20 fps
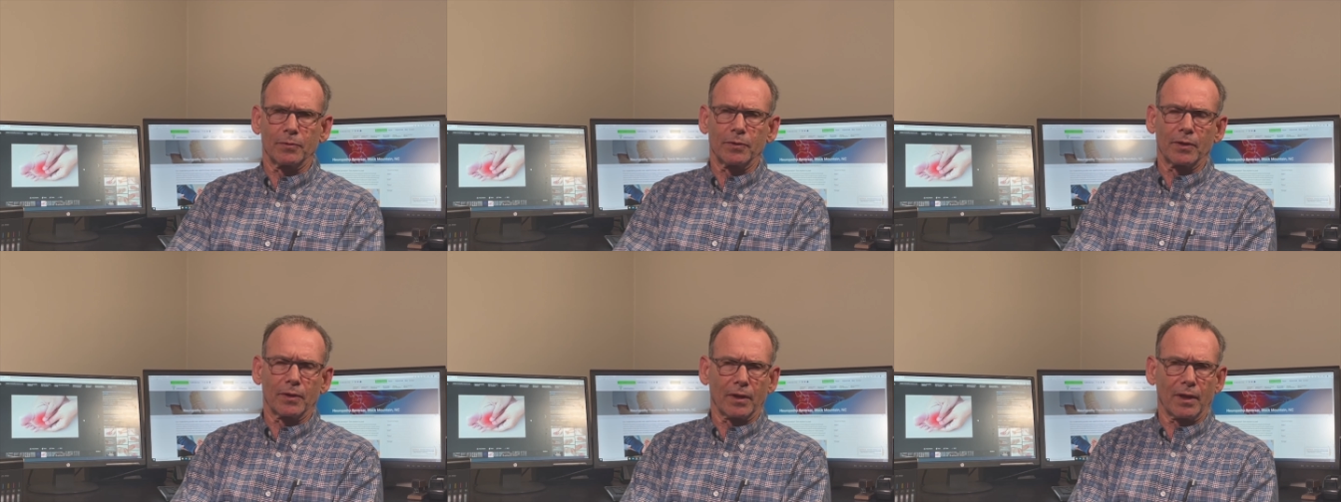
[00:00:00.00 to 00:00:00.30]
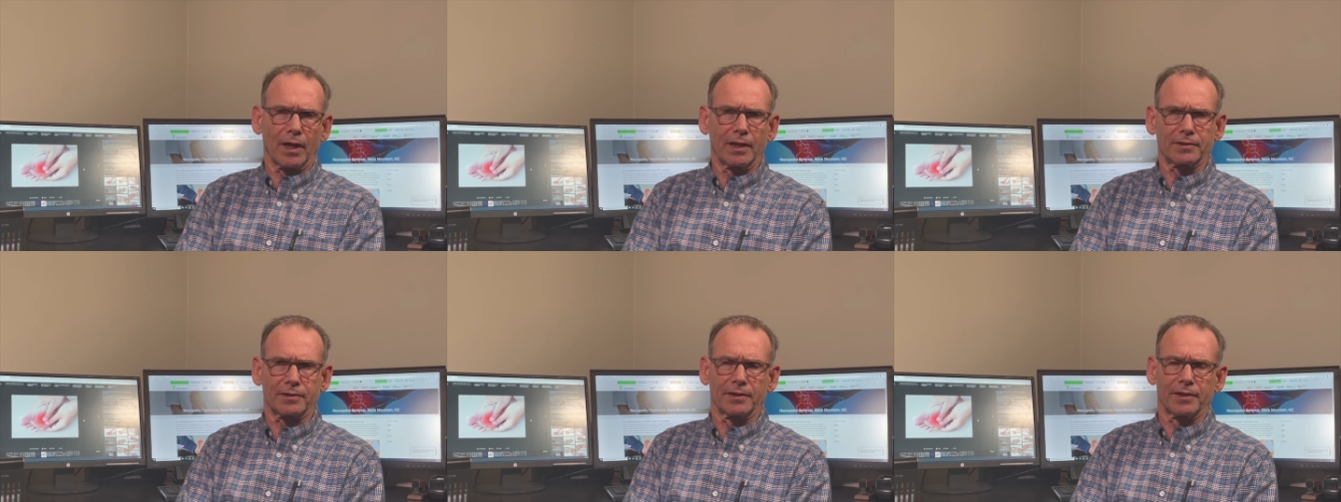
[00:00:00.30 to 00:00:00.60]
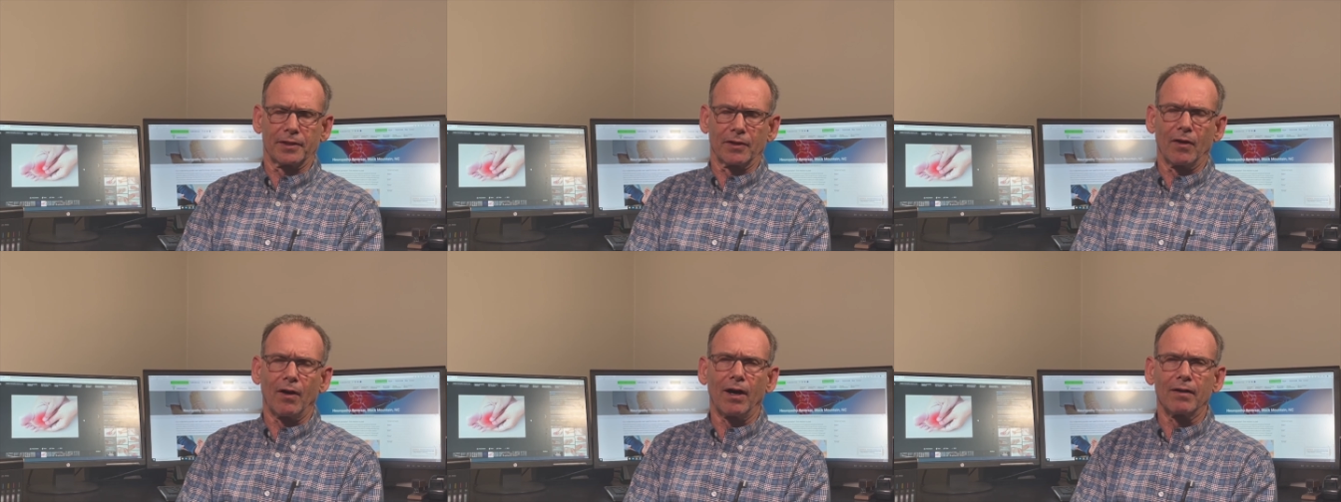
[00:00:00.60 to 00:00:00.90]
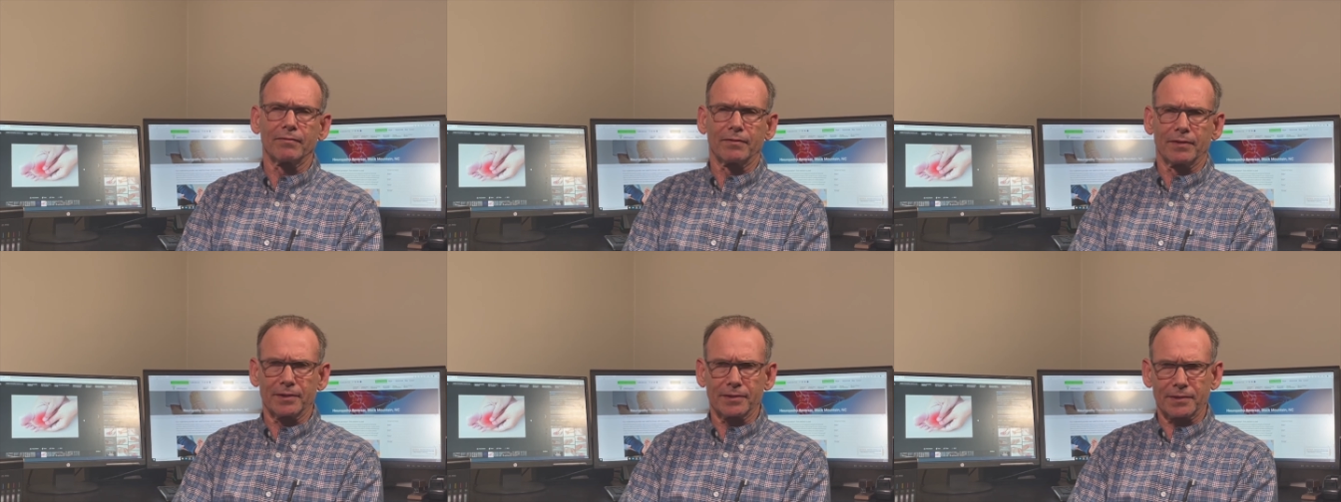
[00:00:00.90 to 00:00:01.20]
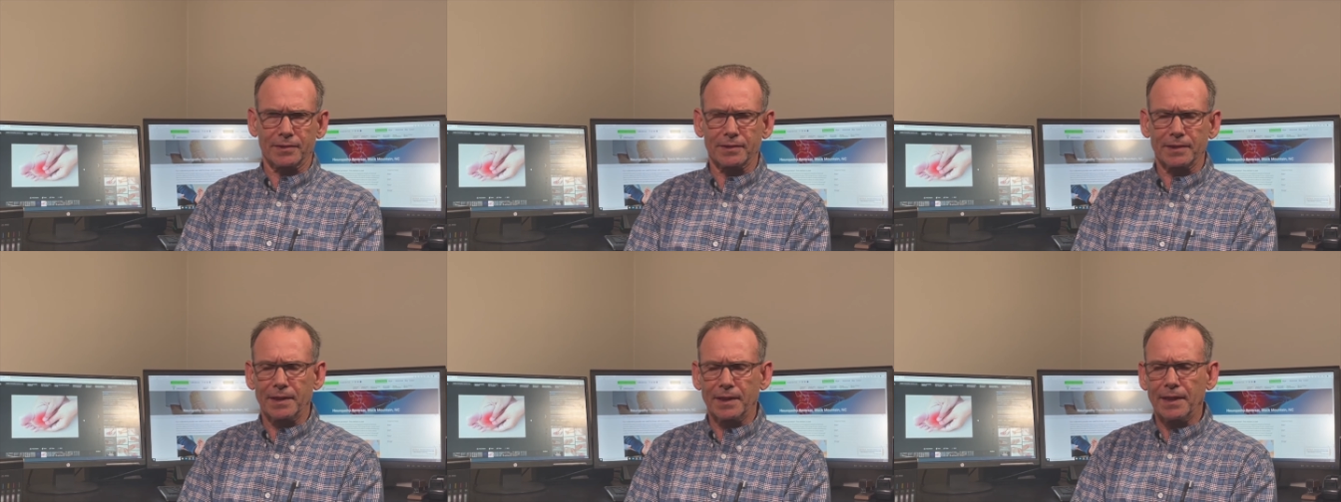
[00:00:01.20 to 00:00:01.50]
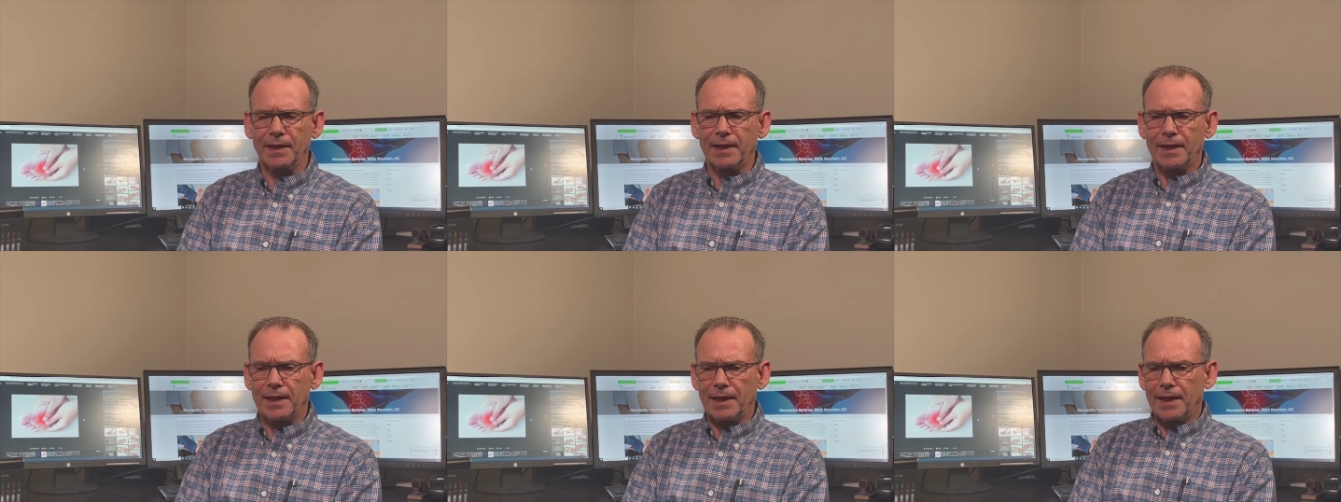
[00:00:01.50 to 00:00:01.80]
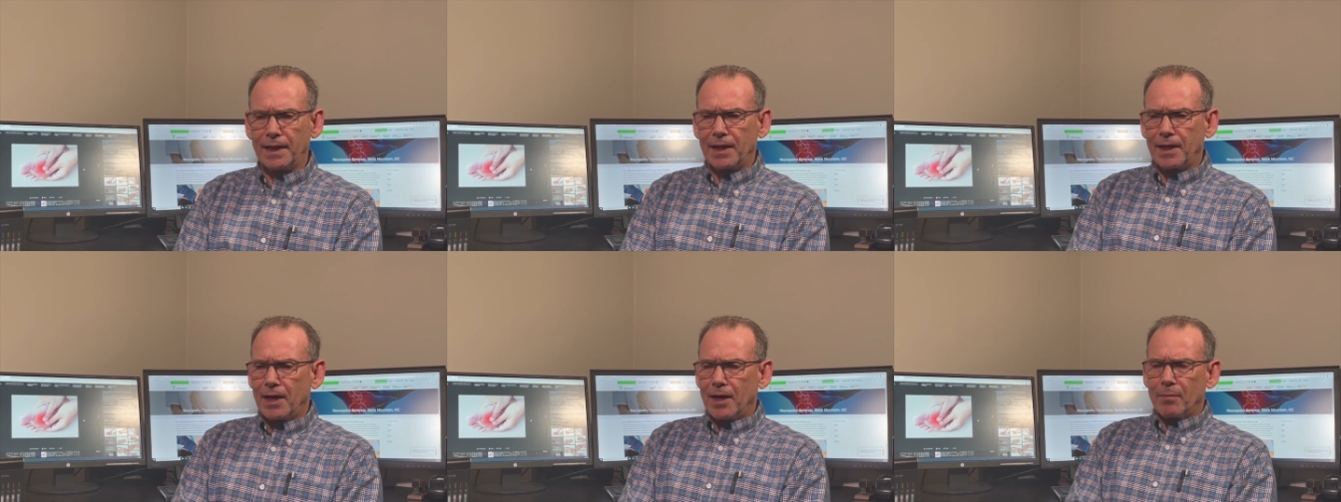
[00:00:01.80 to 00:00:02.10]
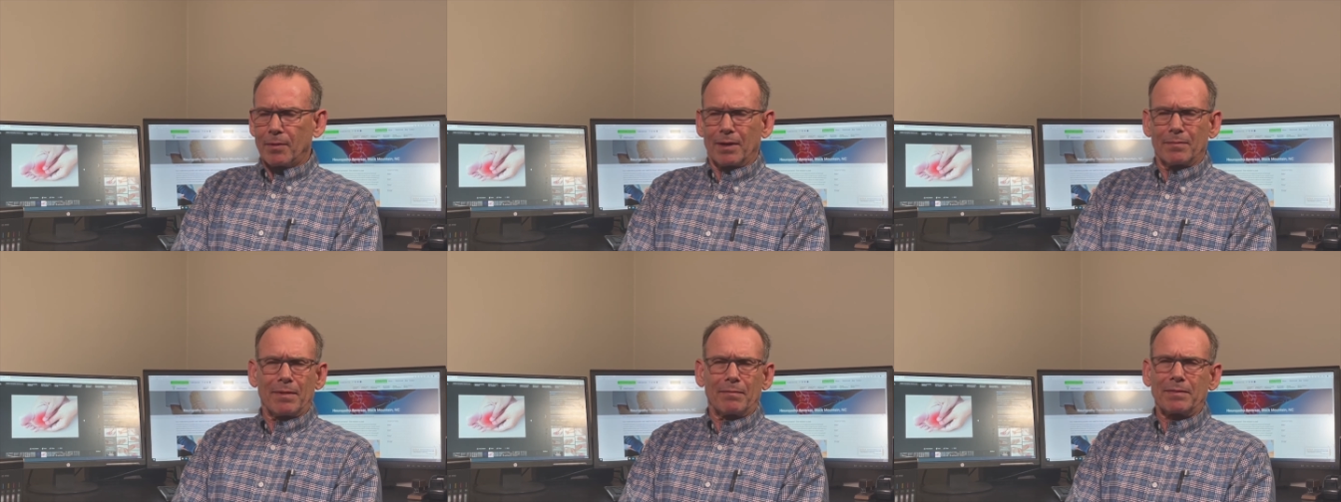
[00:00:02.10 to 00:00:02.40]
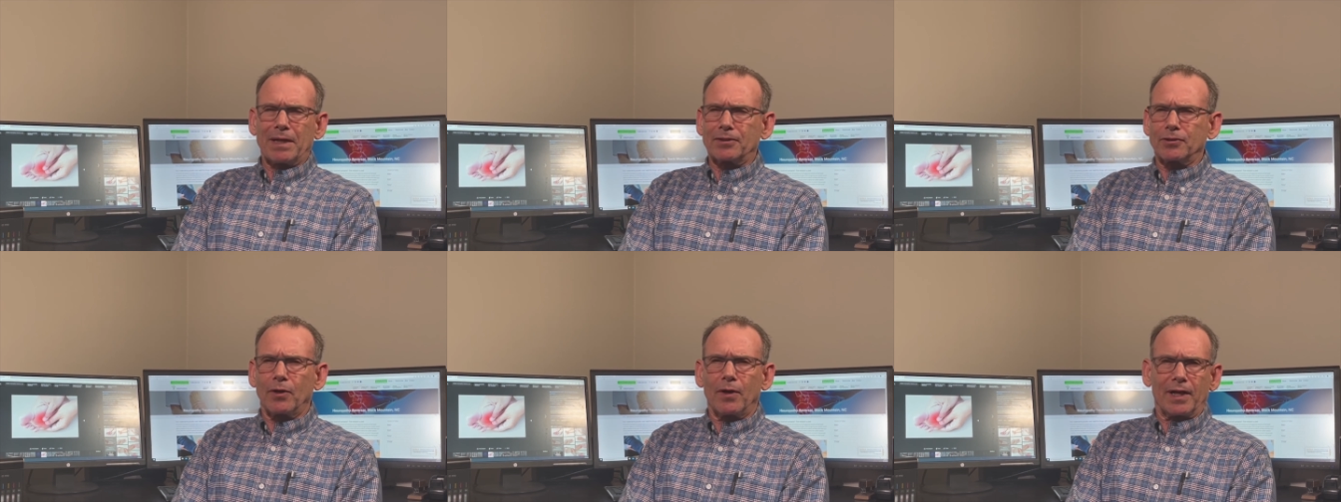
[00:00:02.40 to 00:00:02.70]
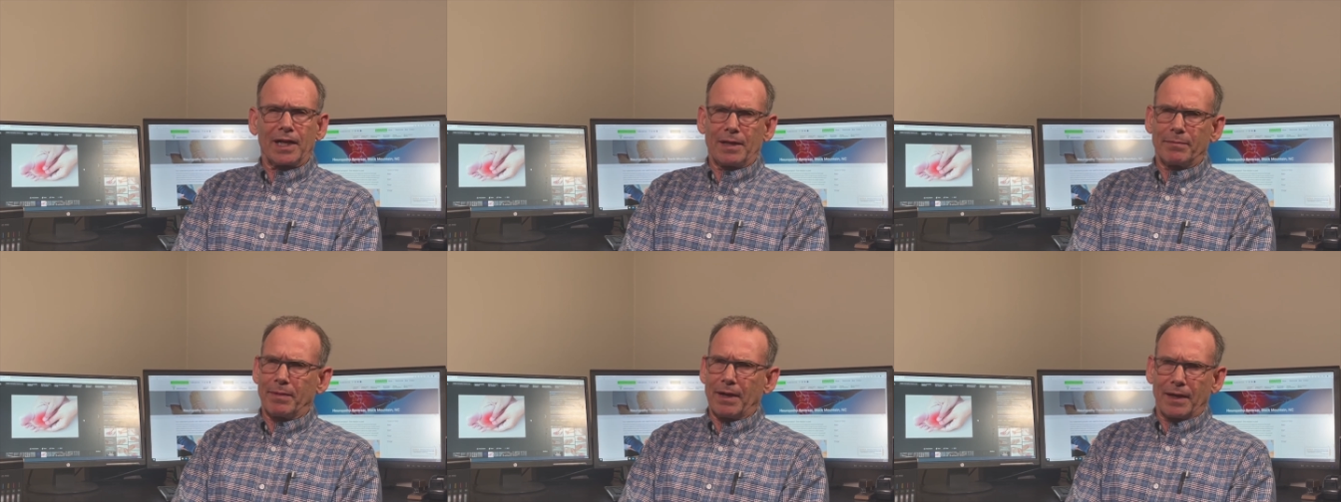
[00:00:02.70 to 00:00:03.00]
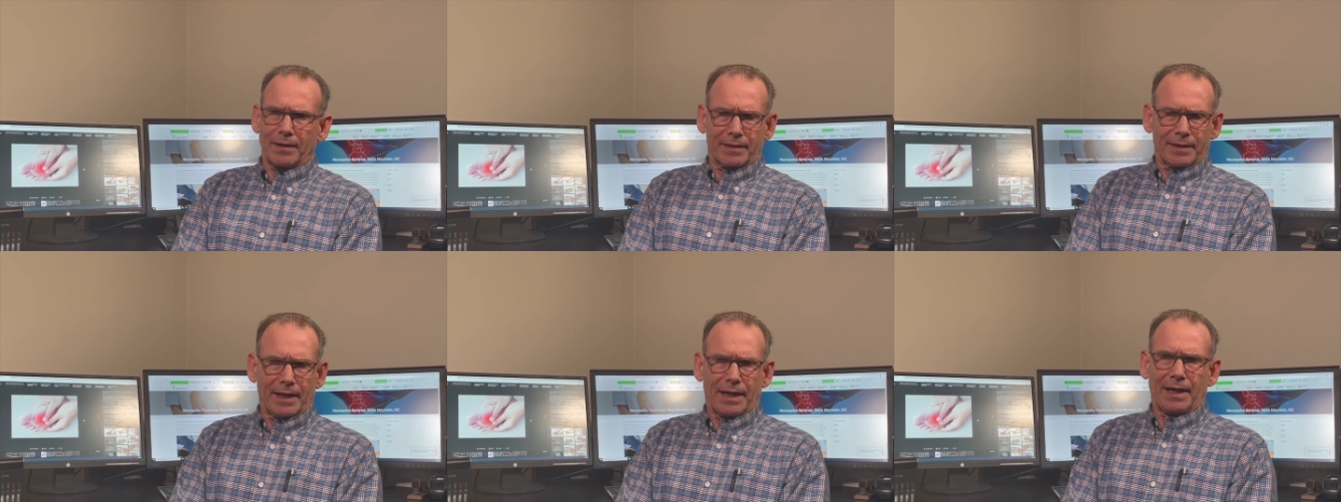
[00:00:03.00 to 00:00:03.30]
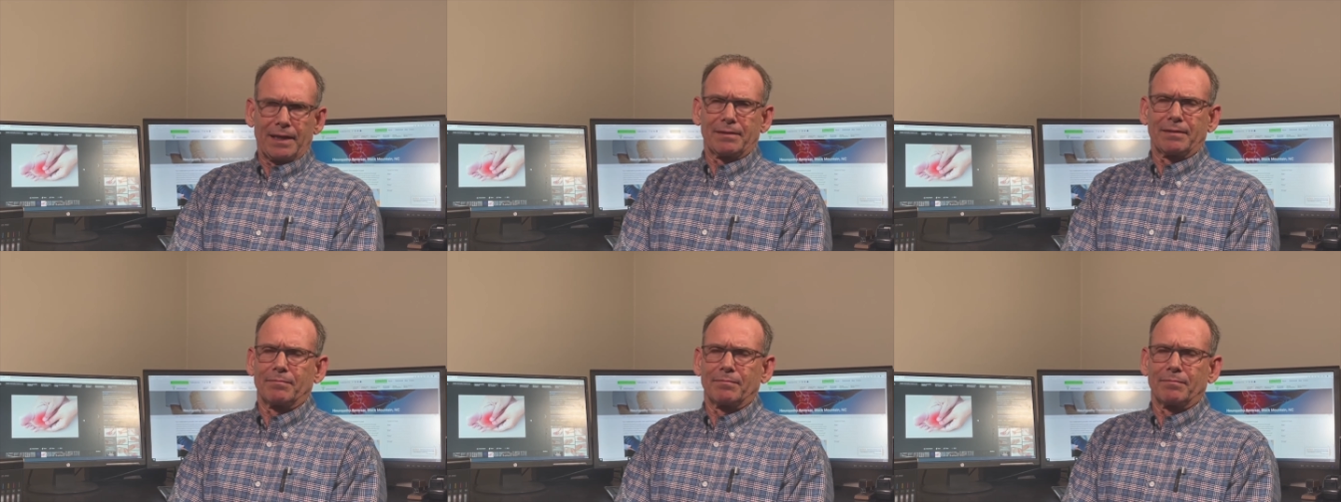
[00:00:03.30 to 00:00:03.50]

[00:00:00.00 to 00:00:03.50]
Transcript: we utilize in the office but I'm not talking about that.